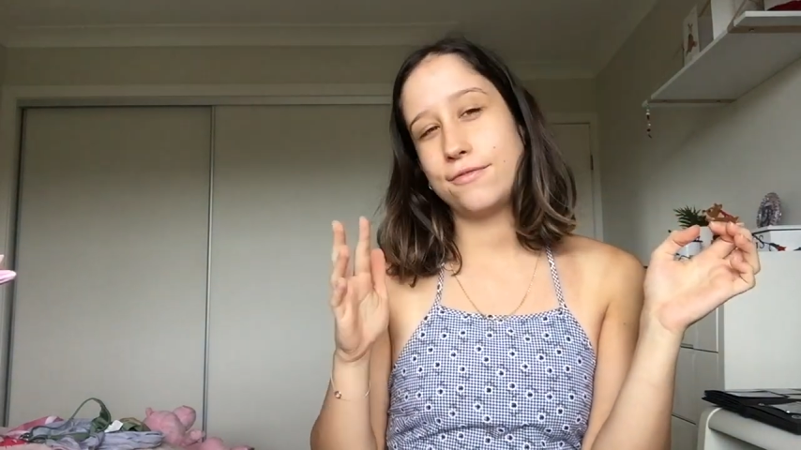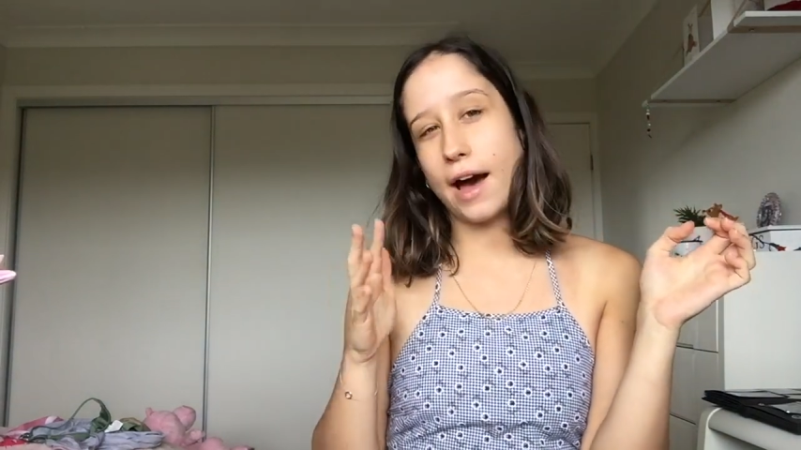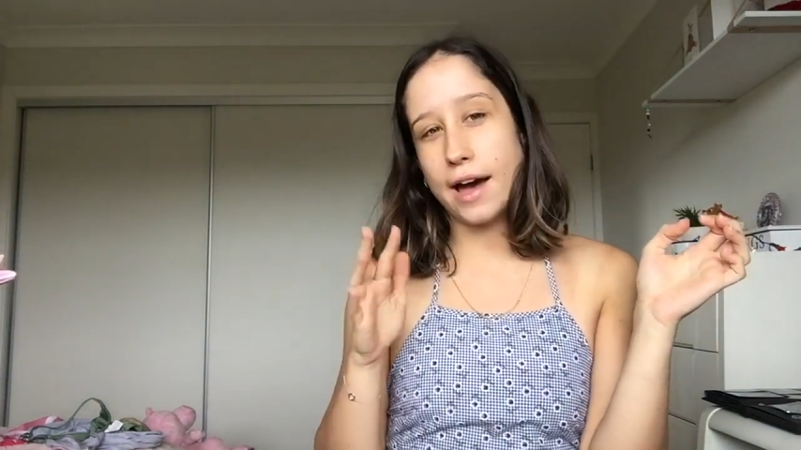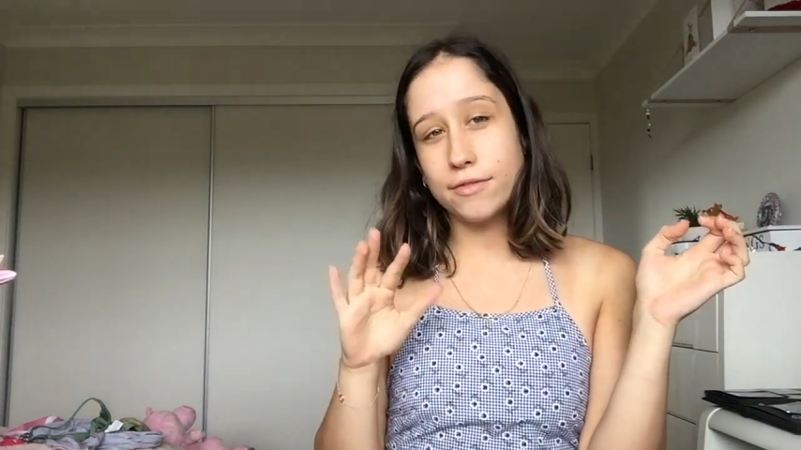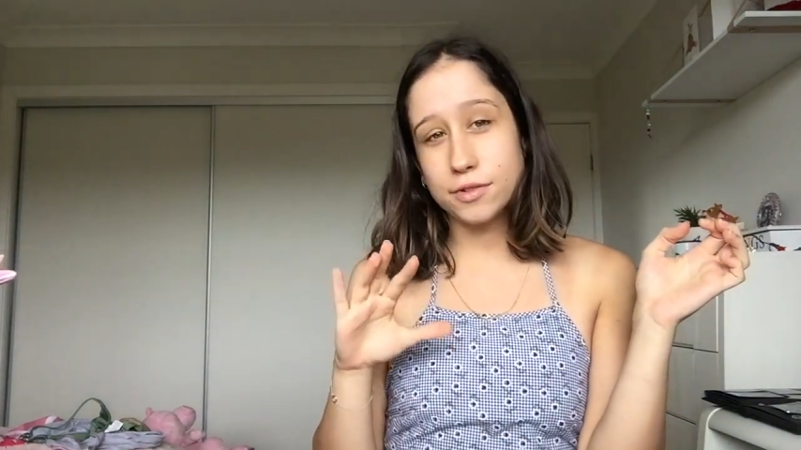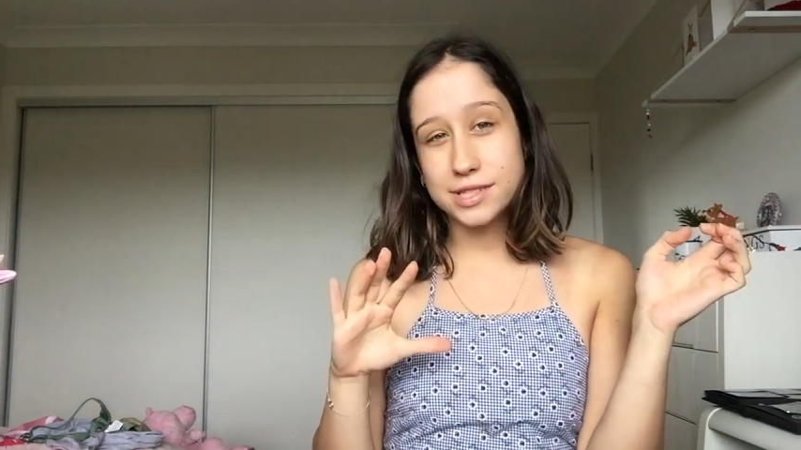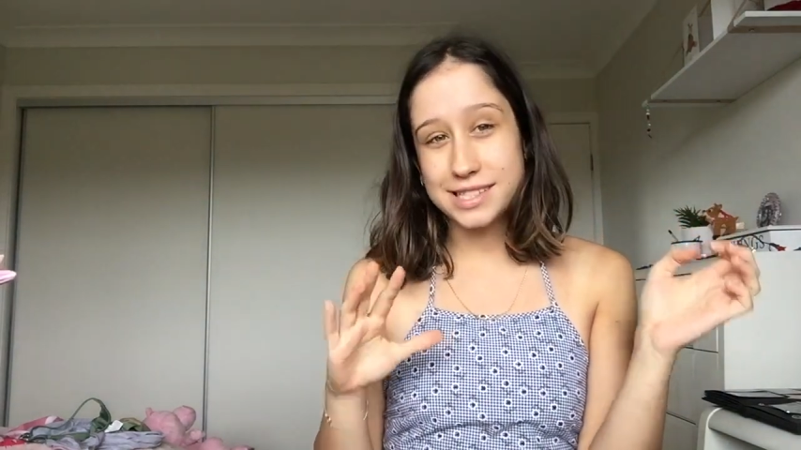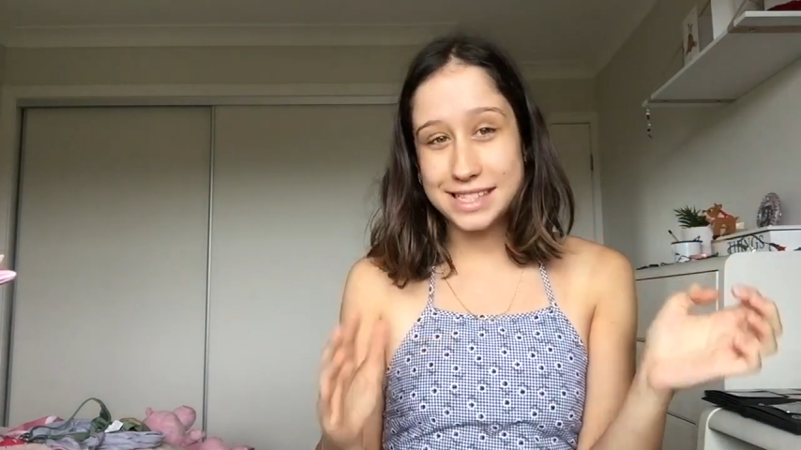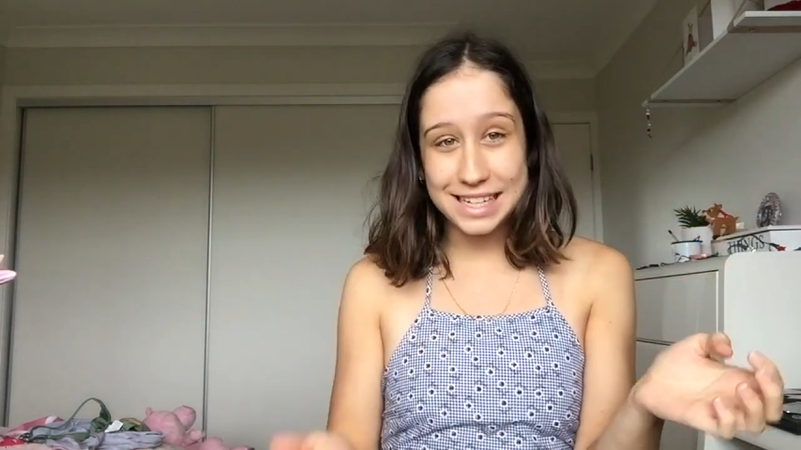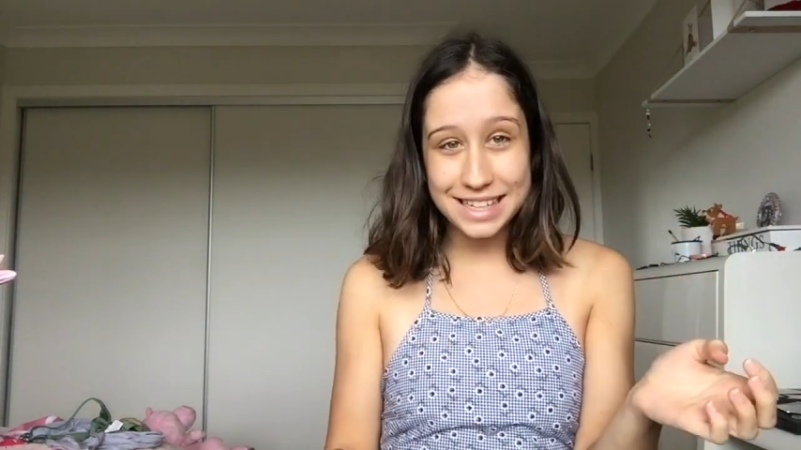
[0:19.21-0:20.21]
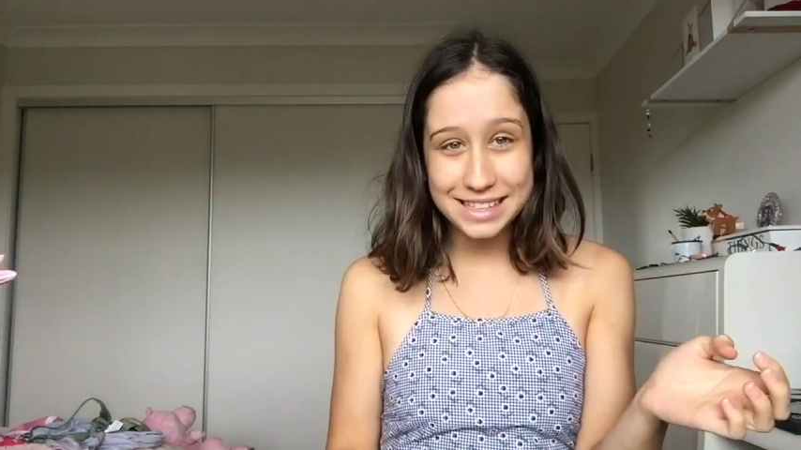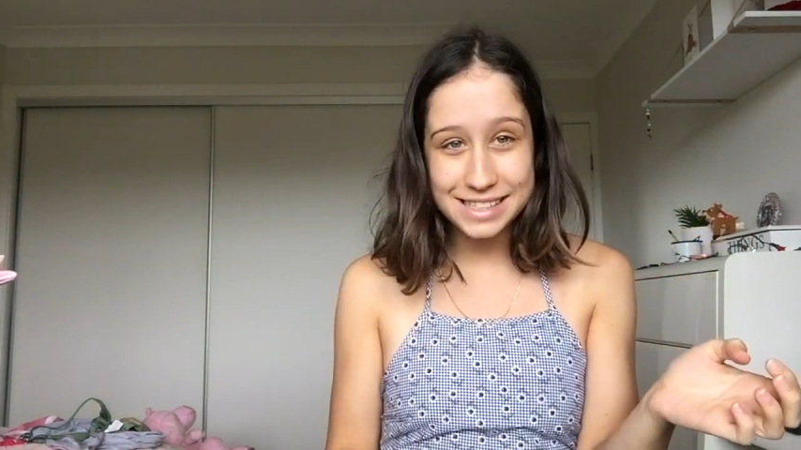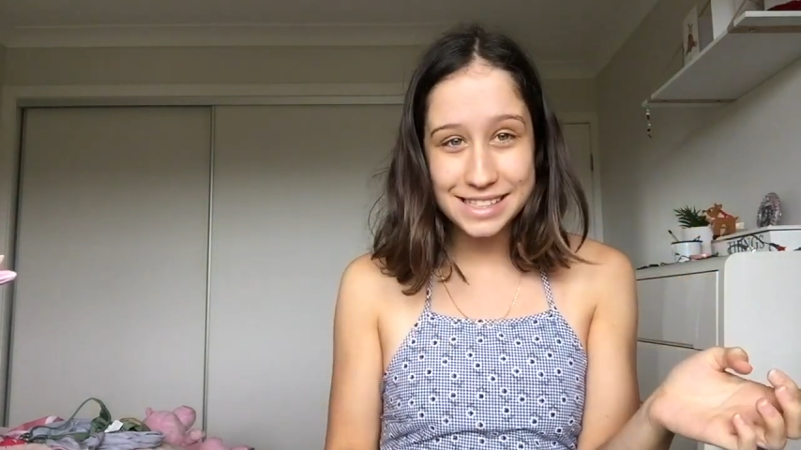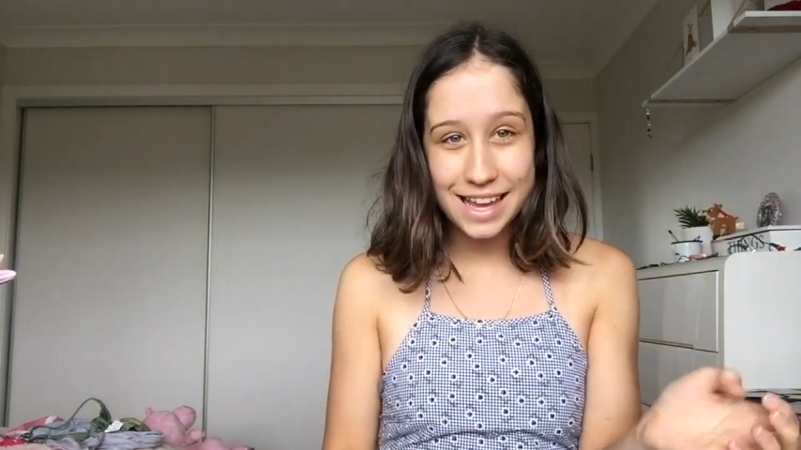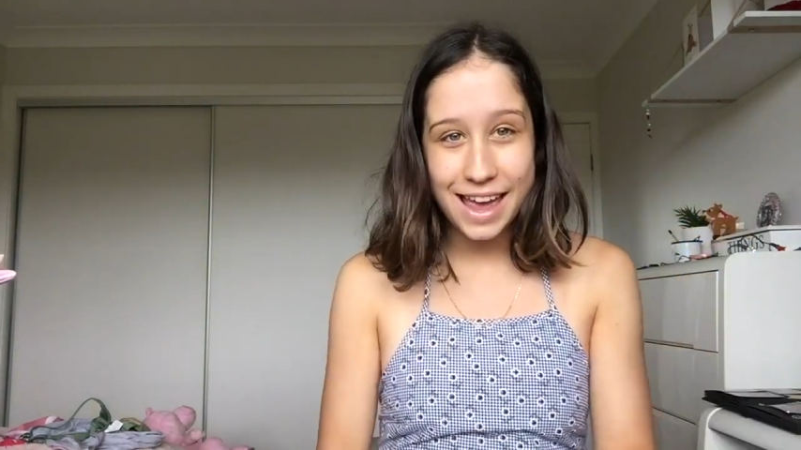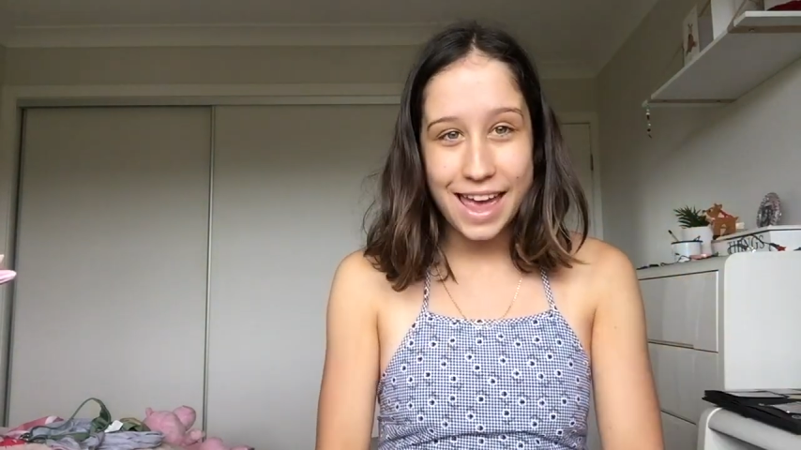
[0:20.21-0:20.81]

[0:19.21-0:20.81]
5 or 6